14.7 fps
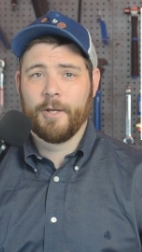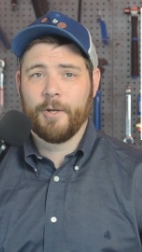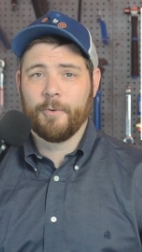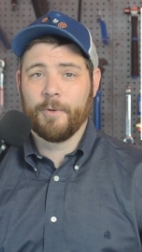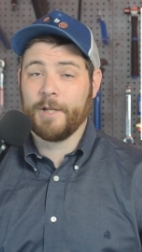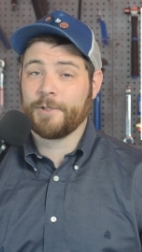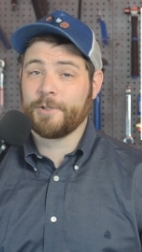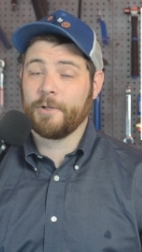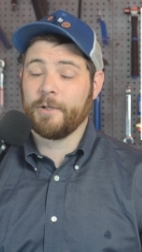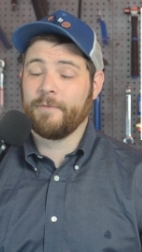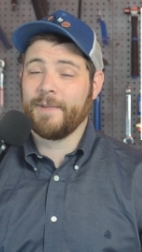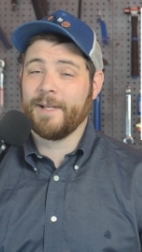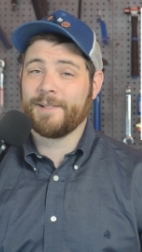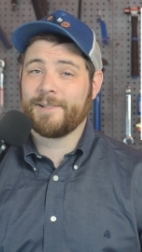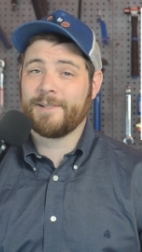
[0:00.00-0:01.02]
We're not certain
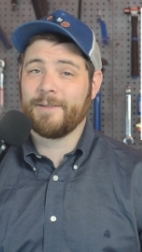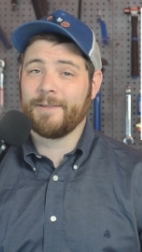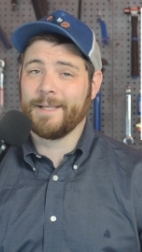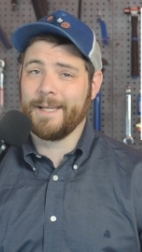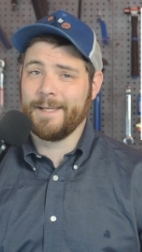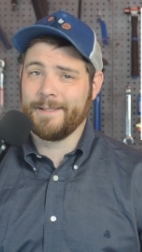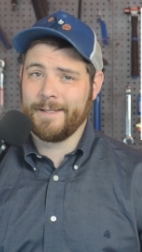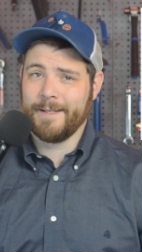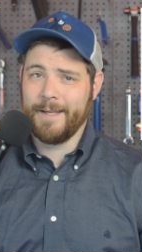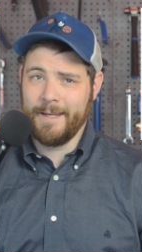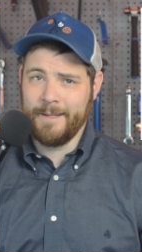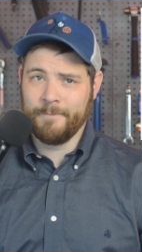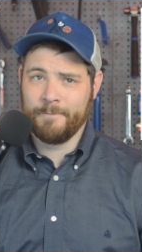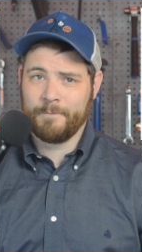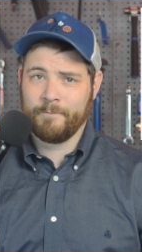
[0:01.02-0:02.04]
if that's still the case
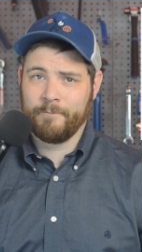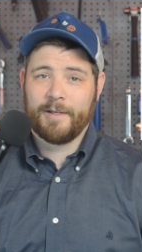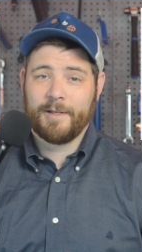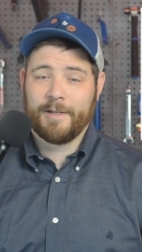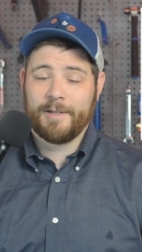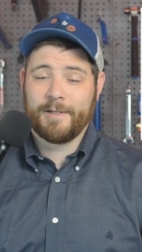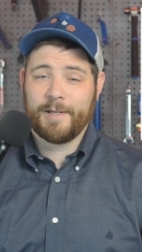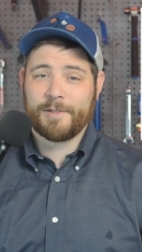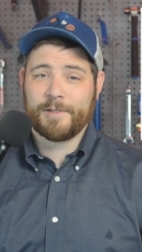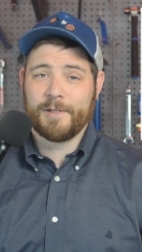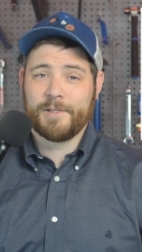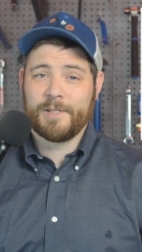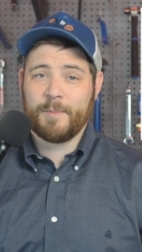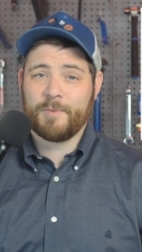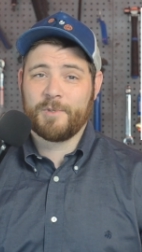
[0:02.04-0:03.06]
today. Tesla
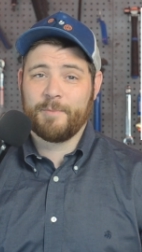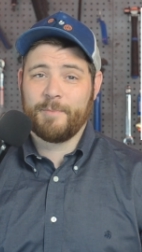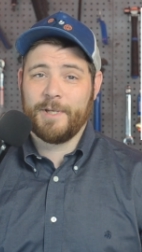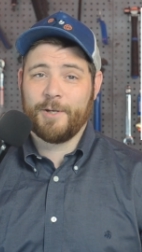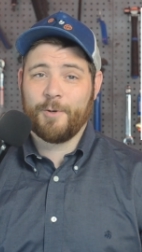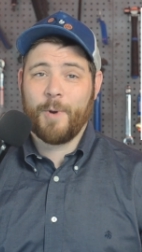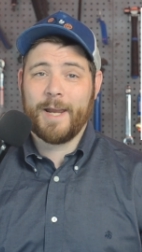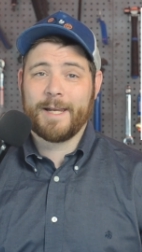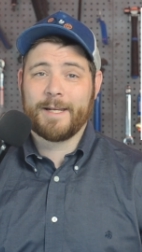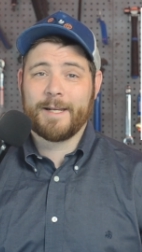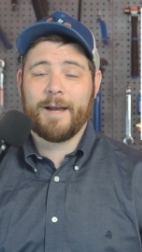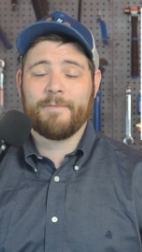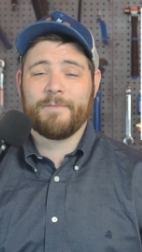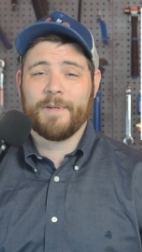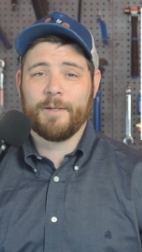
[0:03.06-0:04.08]
seems to be quite
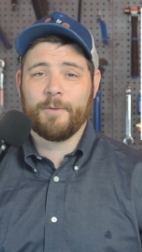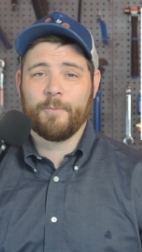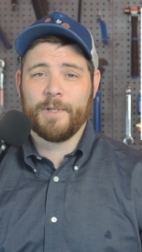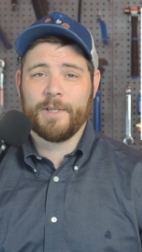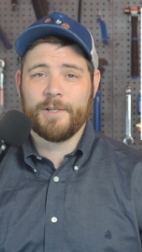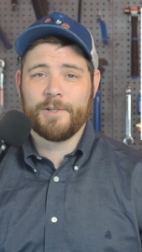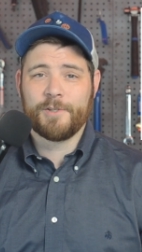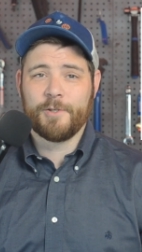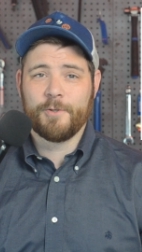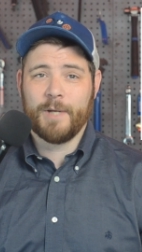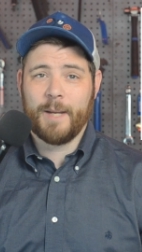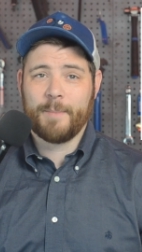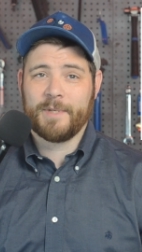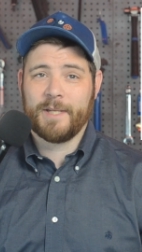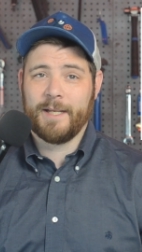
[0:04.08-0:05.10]
confident with this new
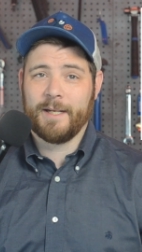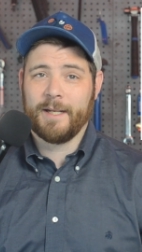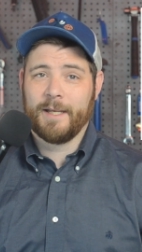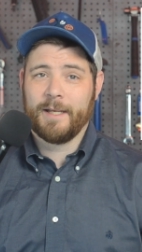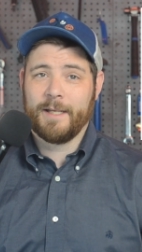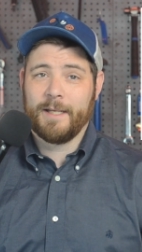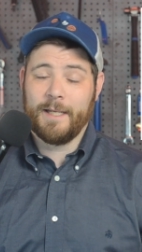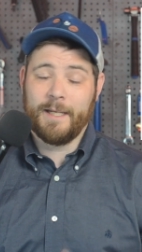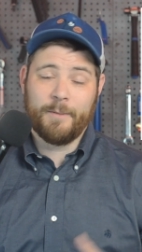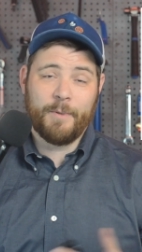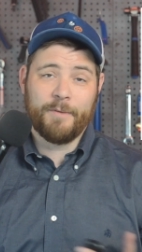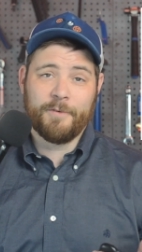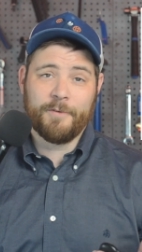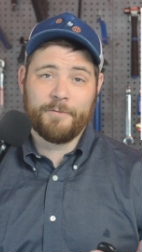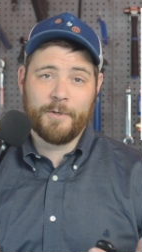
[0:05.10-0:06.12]
update,
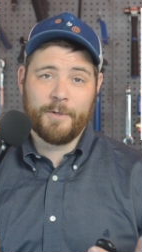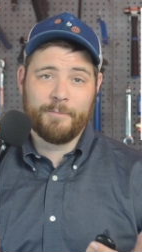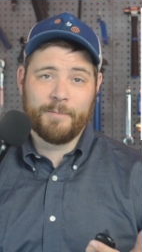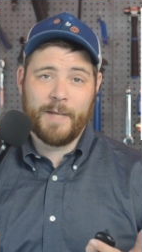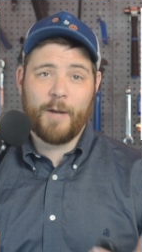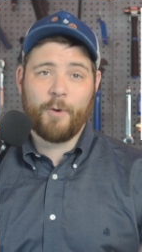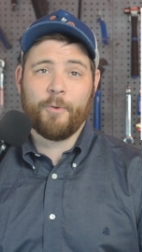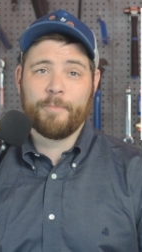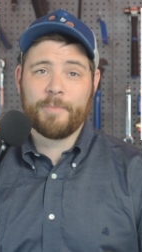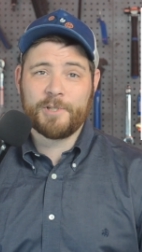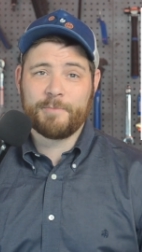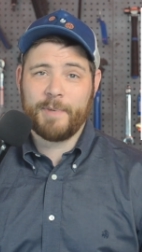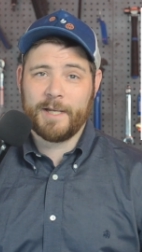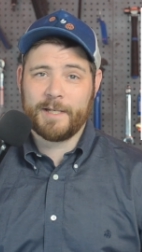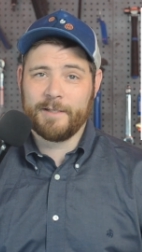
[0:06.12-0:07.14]
However, from our
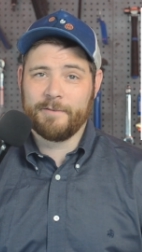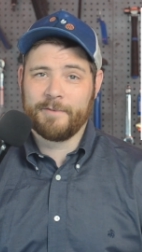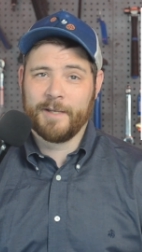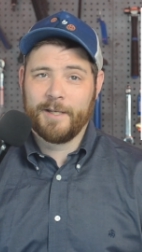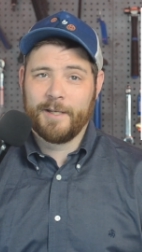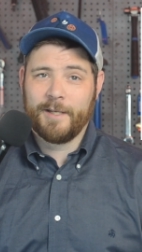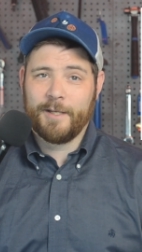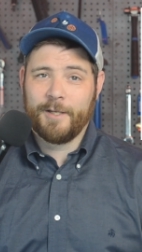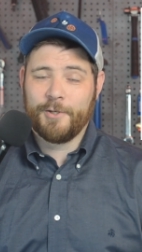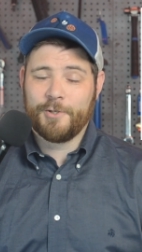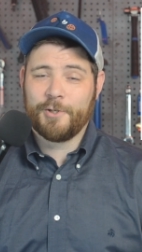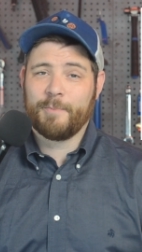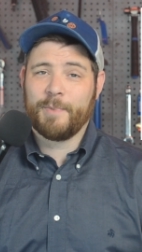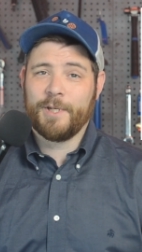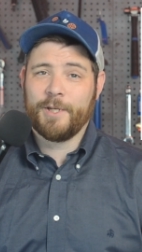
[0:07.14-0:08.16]
perspective, it
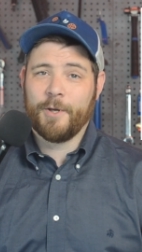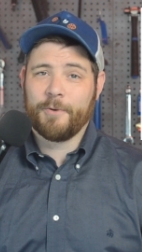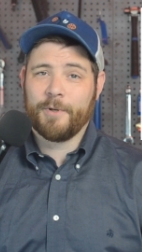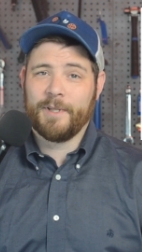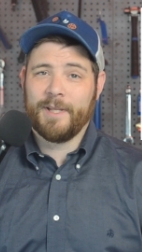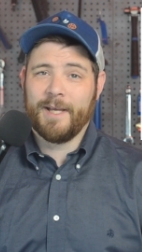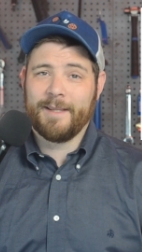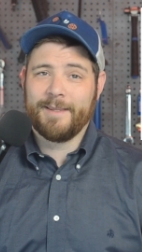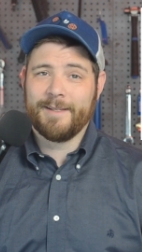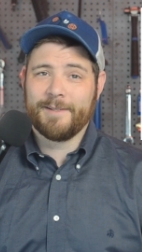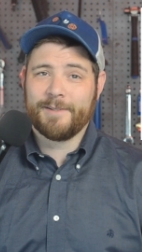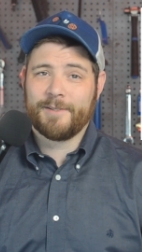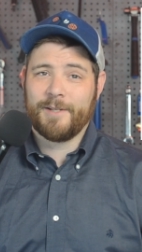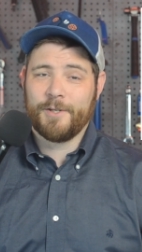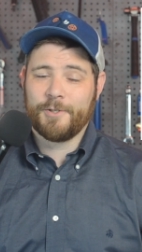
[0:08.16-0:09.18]
should be noted that
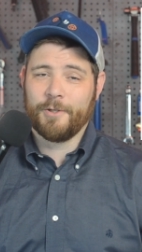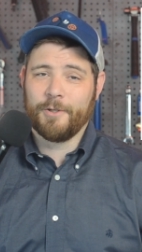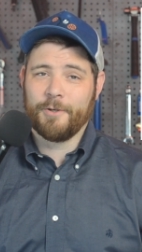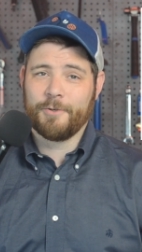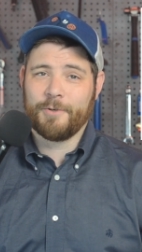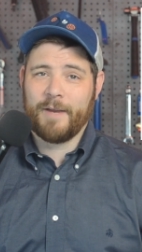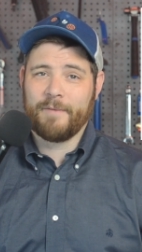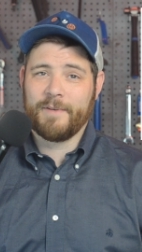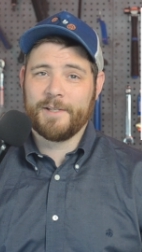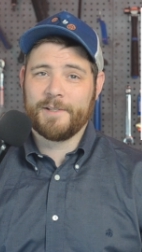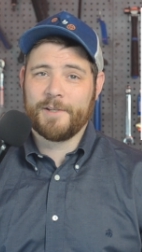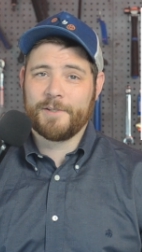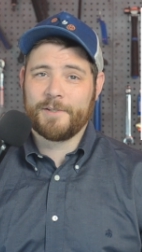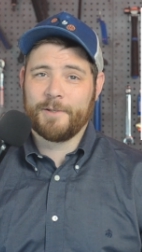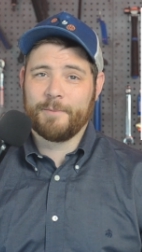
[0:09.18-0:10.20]
this titular driving
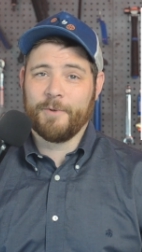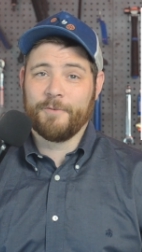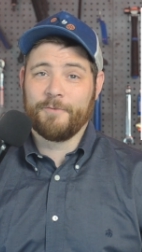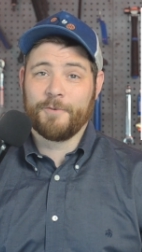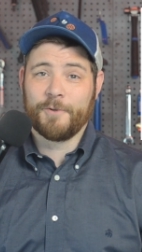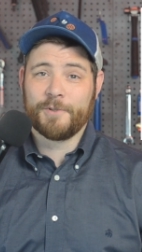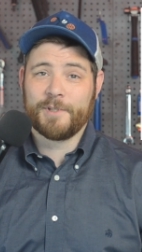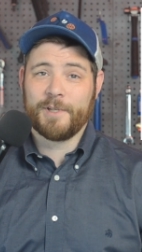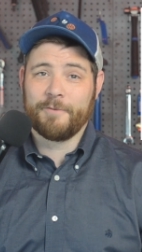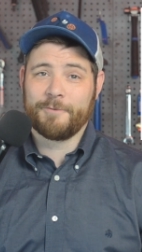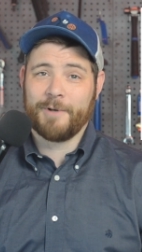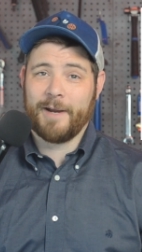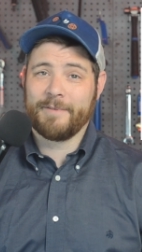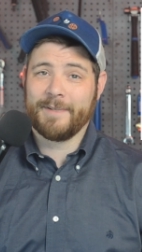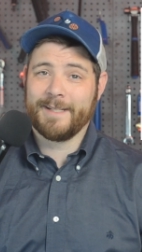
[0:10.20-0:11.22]
system of full self
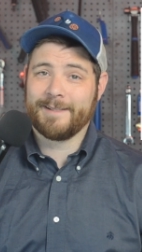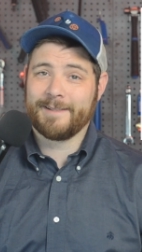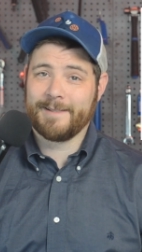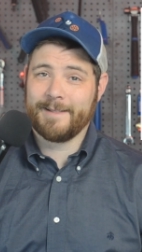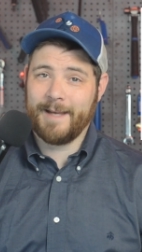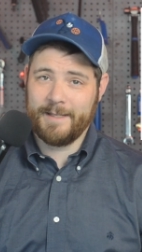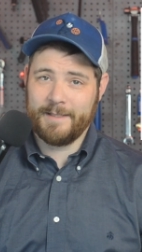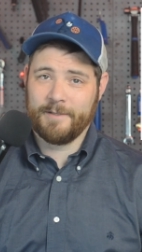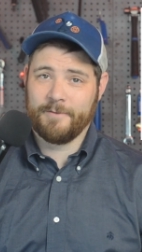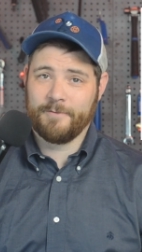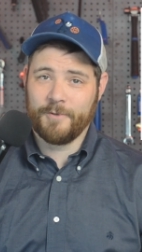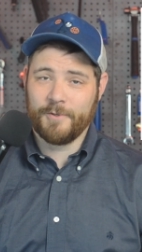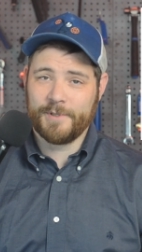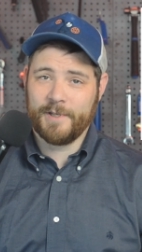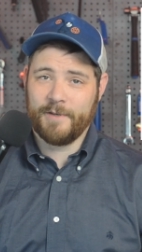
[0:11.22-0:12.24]
driving is not
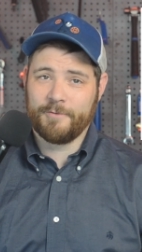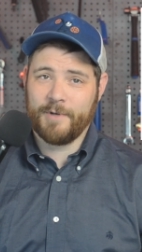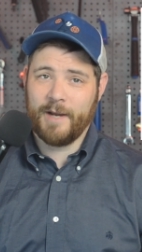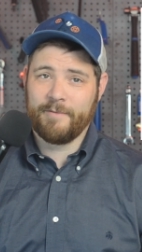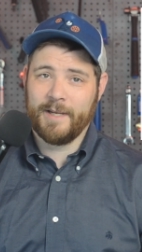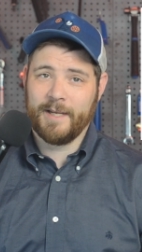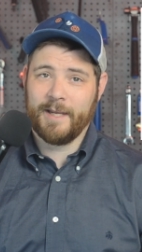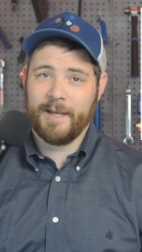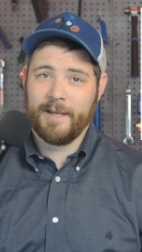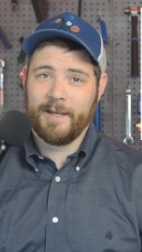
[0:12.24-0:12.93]
full self driving,